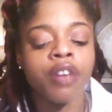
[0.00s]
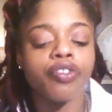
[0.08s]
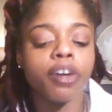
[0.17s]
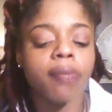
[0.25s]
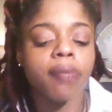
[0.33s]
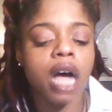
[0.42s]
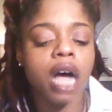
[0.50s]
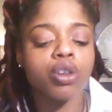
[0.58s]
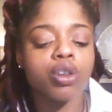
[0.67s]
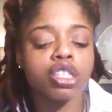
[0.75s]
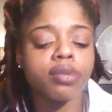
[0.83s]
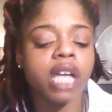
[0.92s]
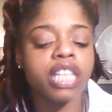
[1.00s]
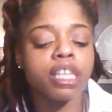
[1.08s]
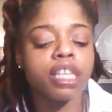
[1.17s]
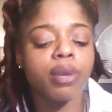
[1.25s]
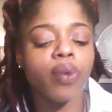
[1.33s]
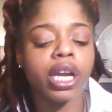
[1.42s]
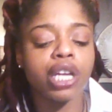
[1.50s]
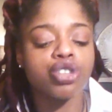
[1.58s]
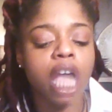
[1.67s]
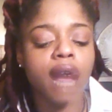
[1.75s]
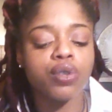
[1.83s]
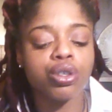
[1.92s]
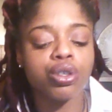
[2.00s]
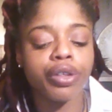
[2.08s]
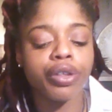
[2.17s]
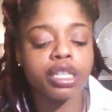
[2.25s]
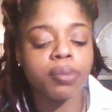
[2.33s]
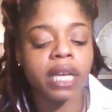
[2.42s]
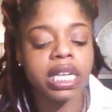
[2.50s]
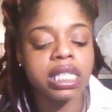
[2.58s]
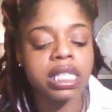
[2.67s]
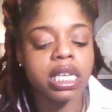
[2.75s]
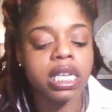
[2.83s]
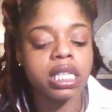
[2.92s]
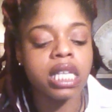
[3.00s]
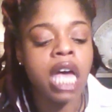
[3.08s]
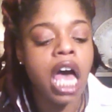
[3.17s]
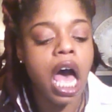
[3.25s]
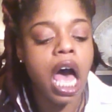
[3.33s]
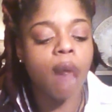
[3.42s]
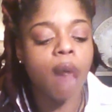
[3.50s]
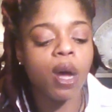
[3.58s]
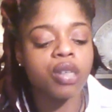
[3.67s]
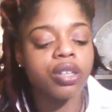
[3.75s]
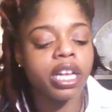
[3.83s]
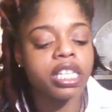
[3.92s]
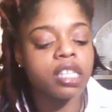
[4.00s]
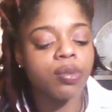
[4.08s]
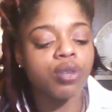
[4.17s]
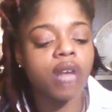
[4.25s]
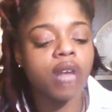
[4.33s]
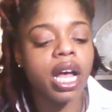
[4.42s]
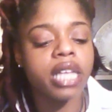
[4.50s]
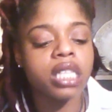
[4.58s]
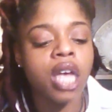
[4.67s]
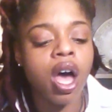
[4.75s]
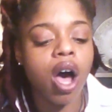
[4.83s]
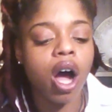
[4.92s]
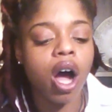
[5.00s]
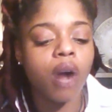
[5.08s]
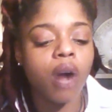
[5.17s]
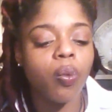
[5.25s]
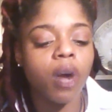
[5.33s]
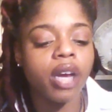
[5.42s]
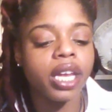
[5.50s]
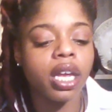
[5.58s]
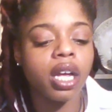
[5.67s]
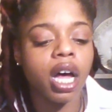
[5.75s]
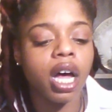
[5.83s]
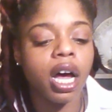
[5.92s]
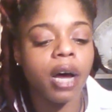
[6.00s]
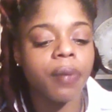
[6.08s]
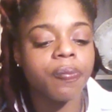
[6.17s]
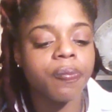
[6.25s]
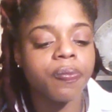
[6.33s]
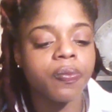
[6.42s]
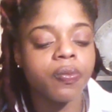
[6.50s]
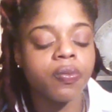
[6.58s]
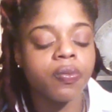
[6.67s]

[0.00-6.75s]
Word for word: Vermont, or some of you guys can be wanting to travel to these places. I'm also getting some of you guys are wanting, um,